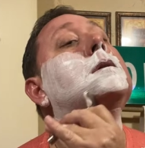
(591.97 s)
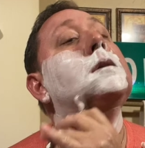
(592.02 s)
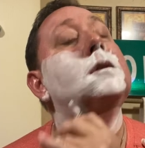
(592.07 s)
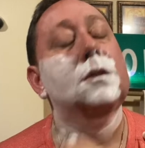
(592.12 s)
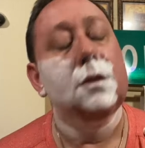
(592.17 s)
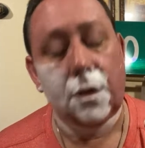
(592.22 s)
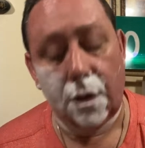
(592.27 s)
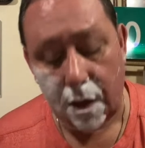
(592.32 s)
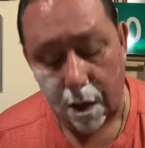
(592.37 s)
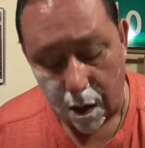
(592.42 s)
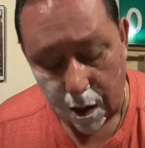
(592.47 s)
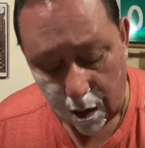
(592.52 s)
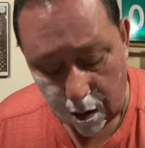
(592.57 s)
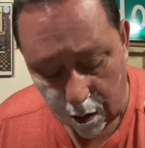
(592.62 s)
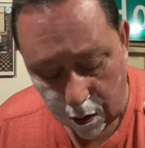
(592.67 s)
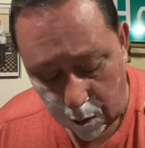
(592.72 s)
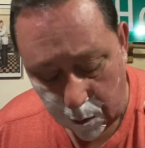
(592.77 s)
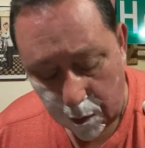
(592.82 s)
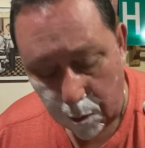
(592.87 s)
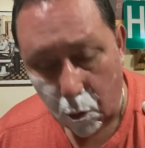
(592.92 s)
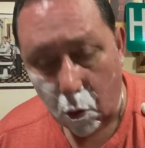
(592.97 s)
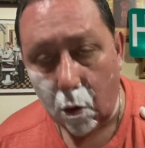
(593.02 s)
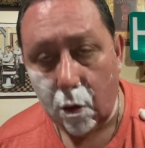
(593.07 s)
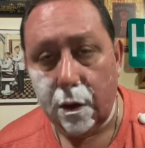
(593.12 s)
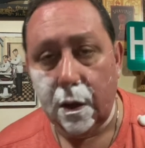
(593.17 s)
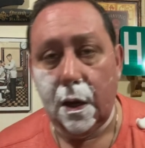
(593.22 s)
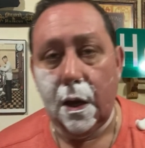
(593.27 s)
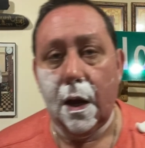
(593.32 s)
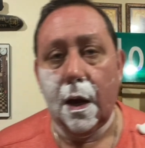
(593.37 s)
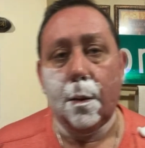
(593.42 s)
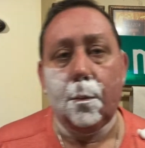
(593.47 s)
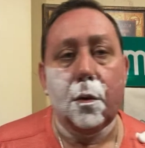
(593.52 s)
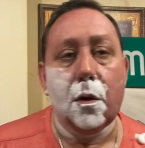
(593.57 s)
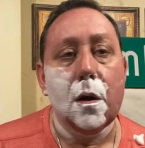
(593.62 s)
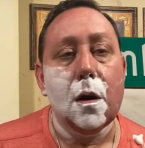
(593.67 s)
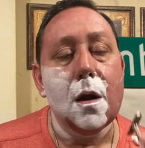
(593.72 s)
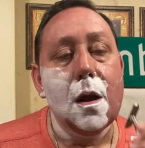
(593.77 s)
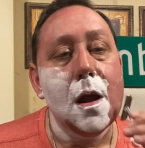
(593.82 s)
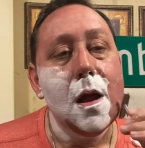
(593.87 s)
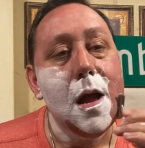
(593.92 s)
So you're getting a little bit more of the amber,